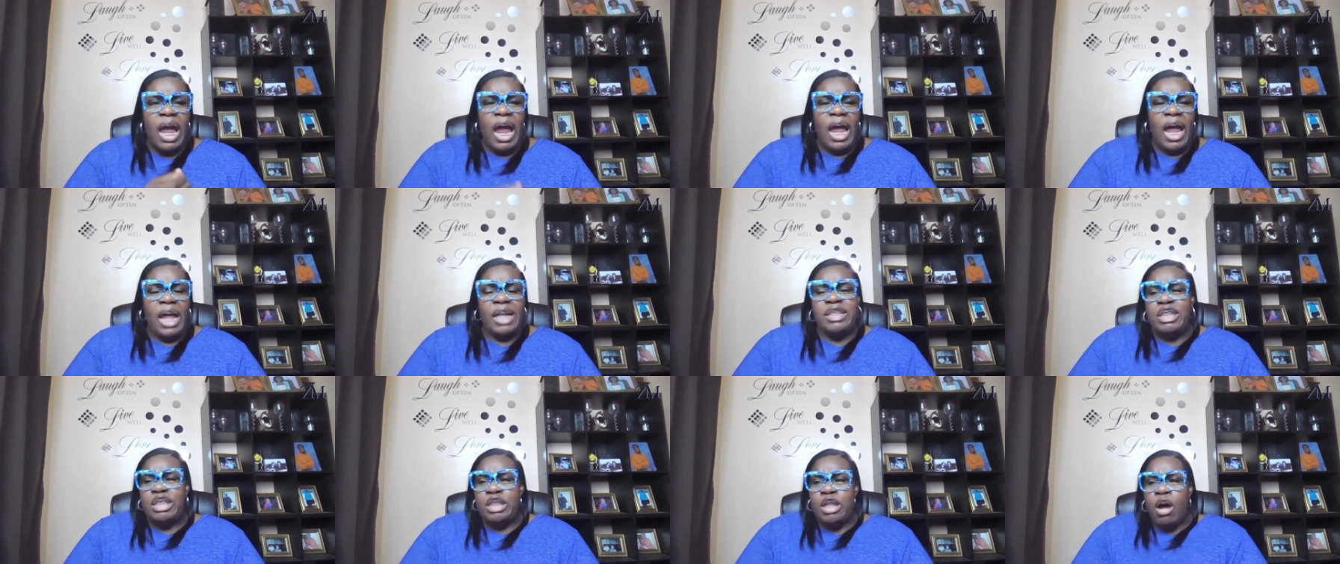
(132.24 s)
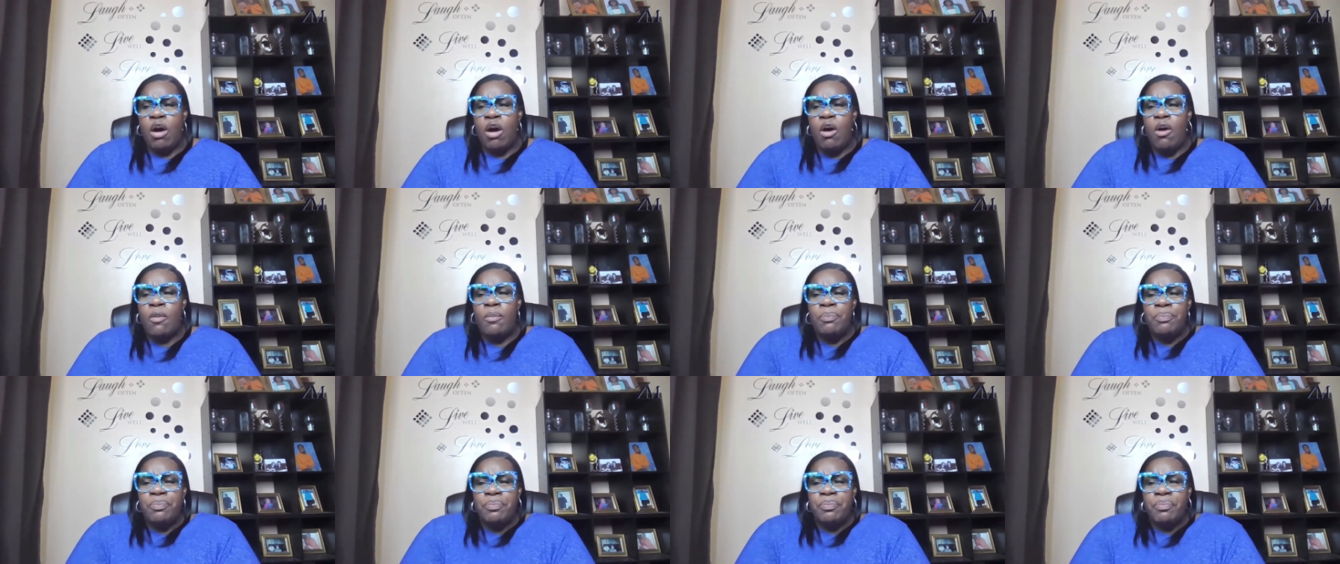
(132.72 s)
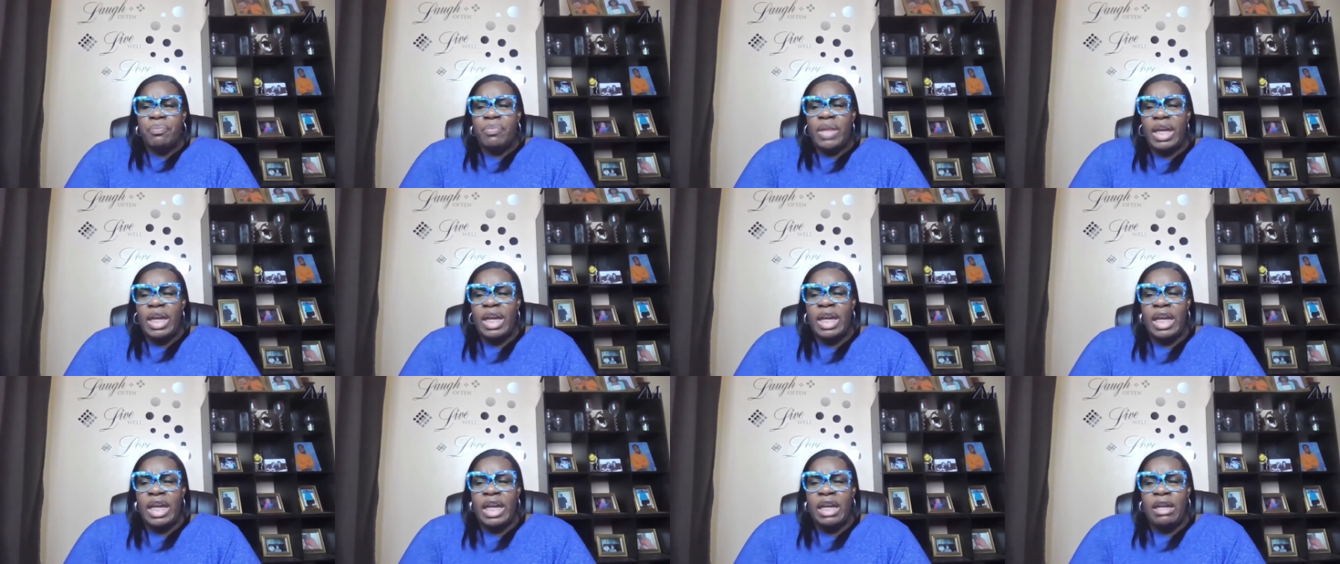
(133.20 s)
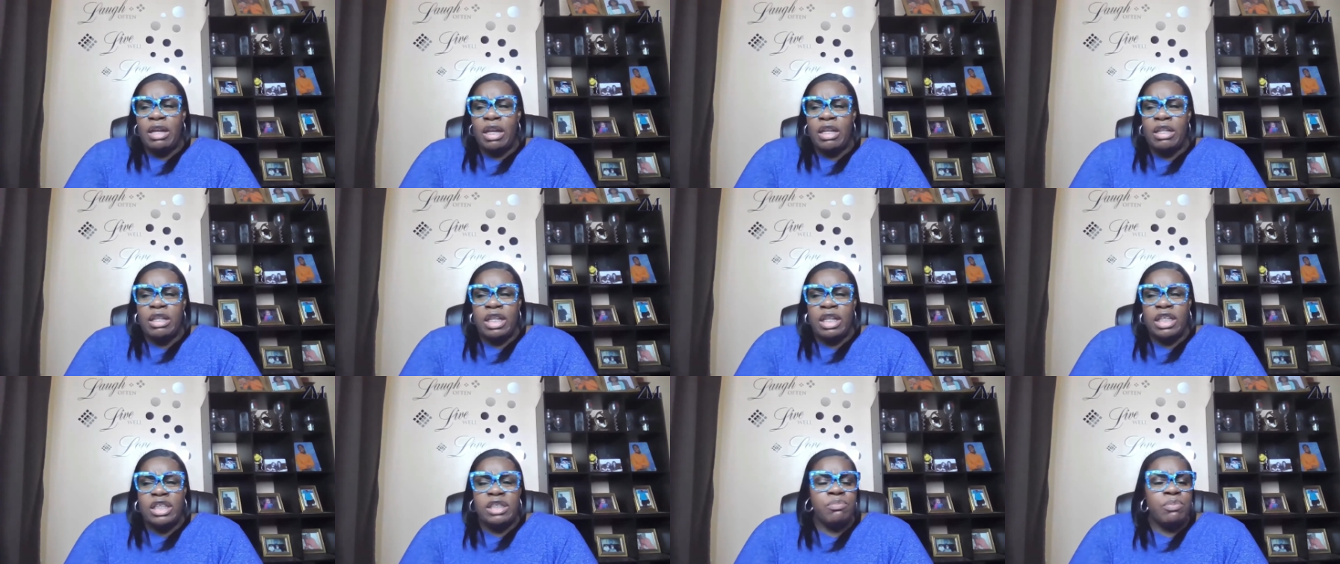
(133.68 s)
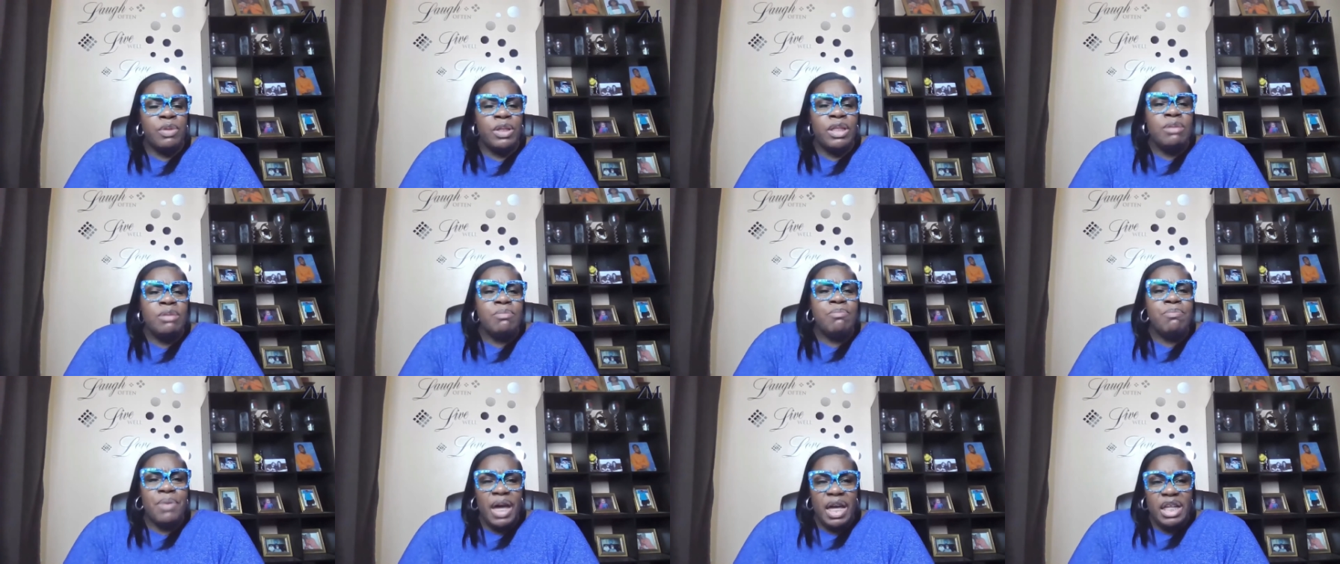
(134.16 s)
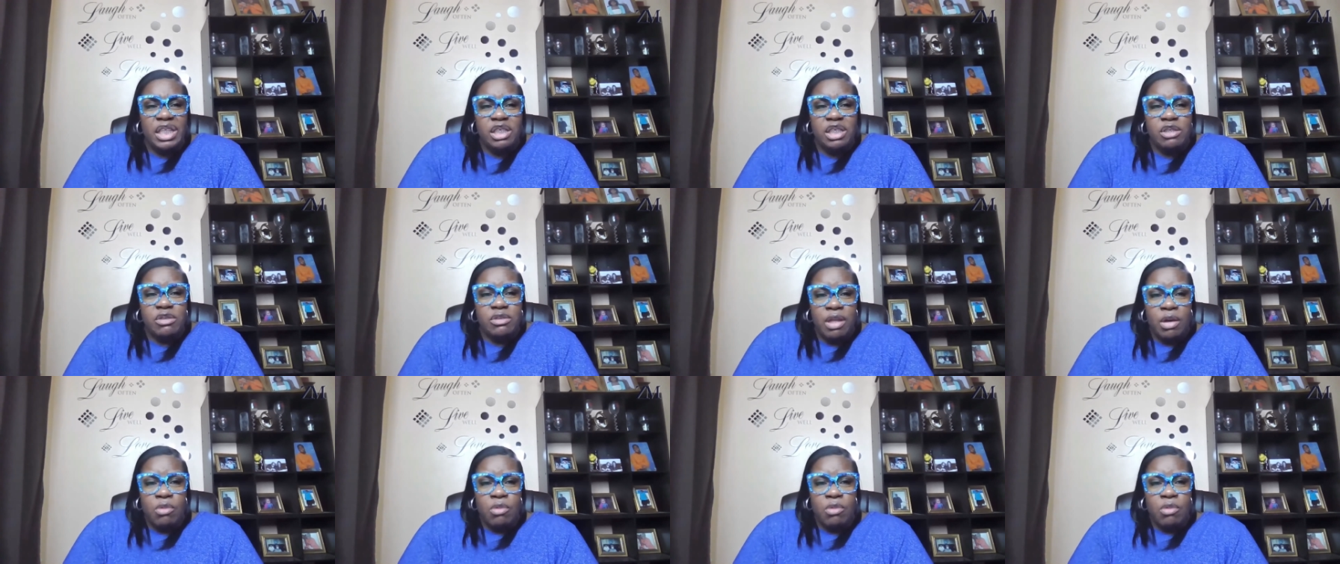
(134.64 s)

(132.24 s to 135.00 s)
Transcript: And so it, it, it's really best